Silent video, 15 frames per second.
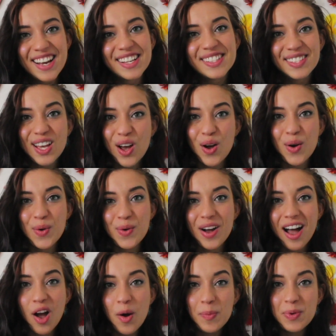So
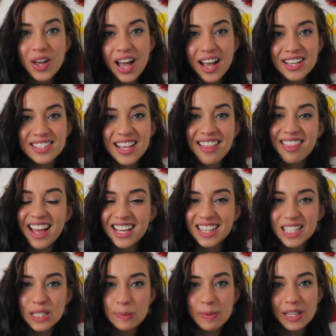I hope you guys like
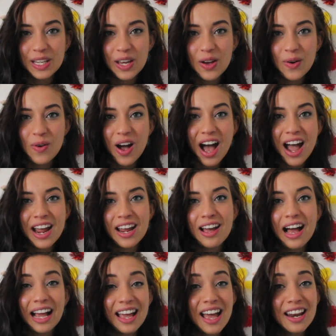this video.
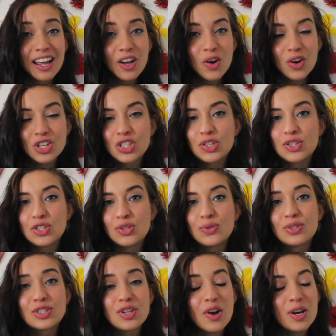I again encourage you to
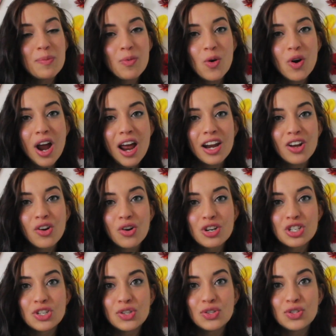study more and
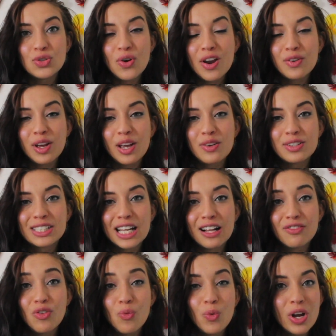encourage you to educate
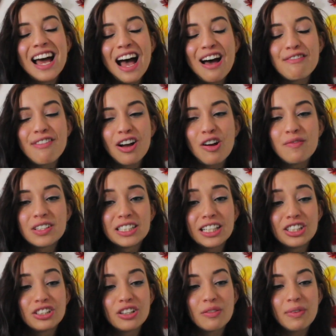yourself, have a
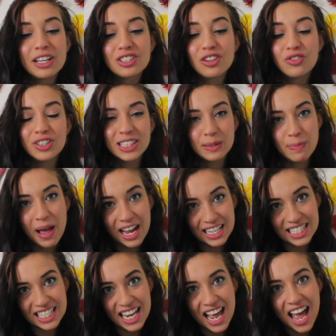conversation based on
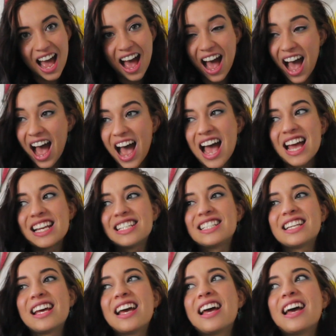respect
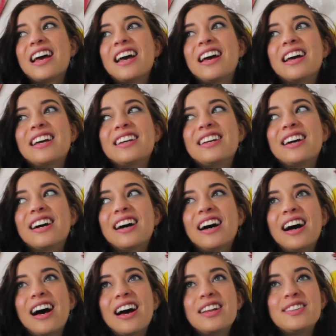and
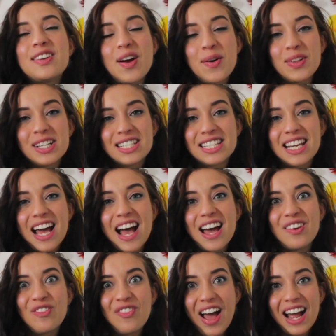knowledge
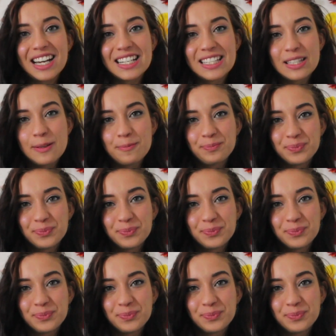and facts.